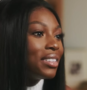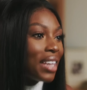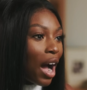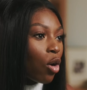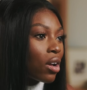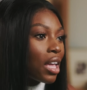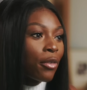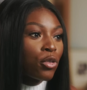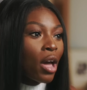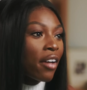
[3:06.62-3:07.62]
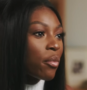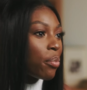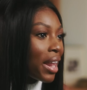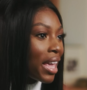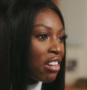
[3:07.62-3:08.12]
Now, if you have a
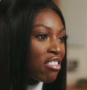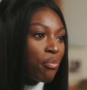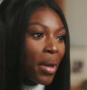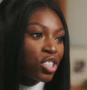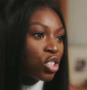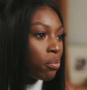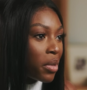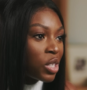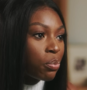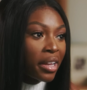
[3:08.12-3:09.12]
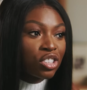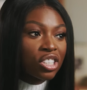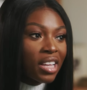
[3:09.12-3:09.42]
play with PensionBee's pension